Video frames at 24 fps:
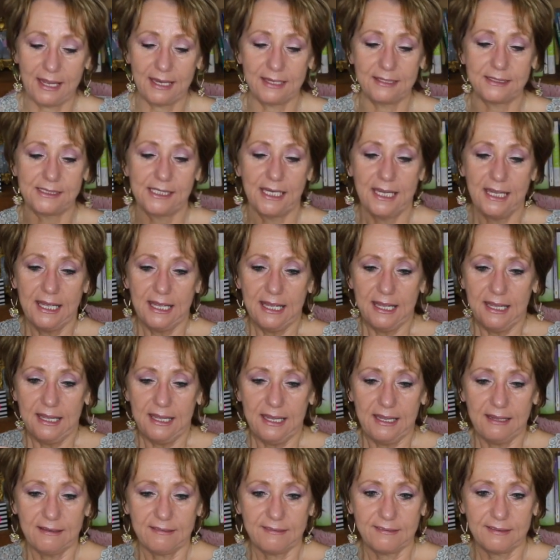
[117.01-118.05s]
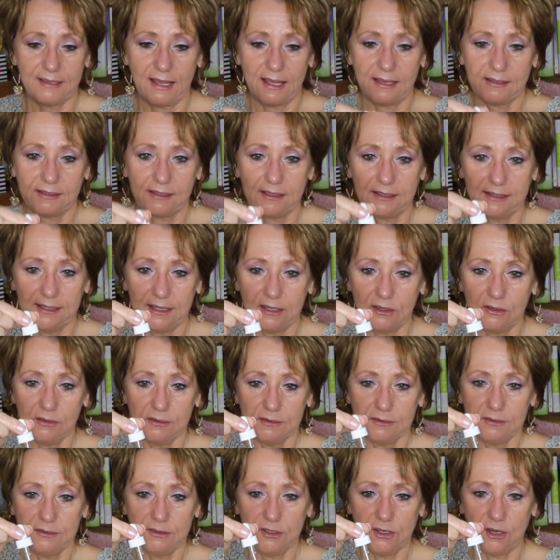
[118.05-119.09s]
And it's a
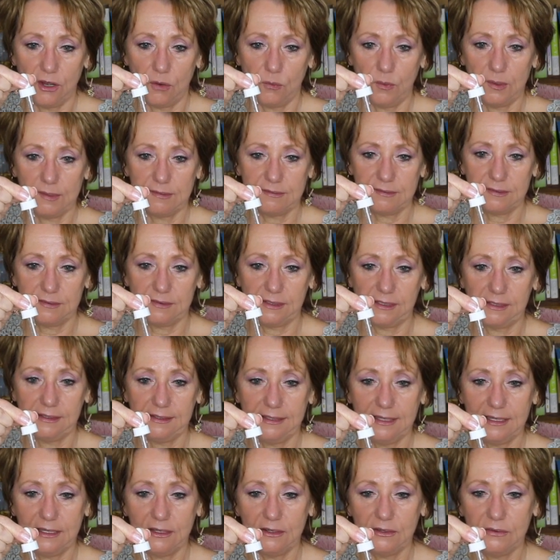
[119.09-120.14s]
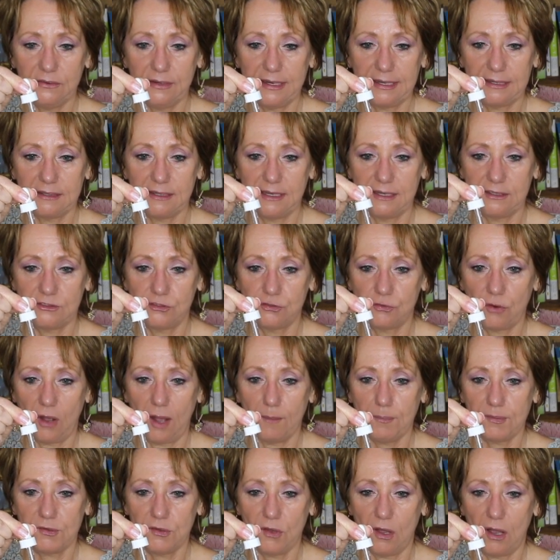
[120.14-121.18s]
clear, you know, it's clear and it
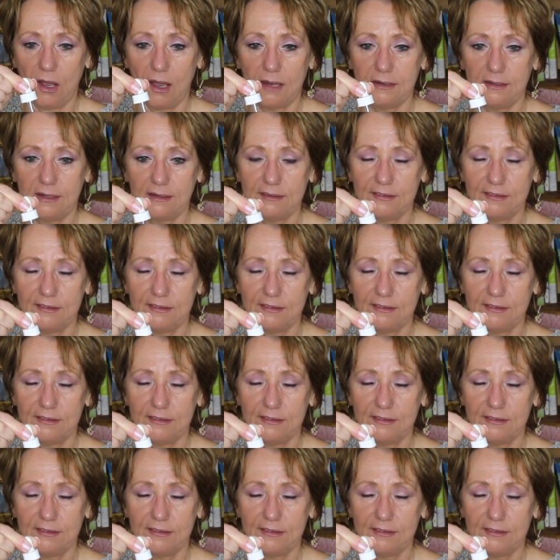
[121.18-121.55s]
drops on.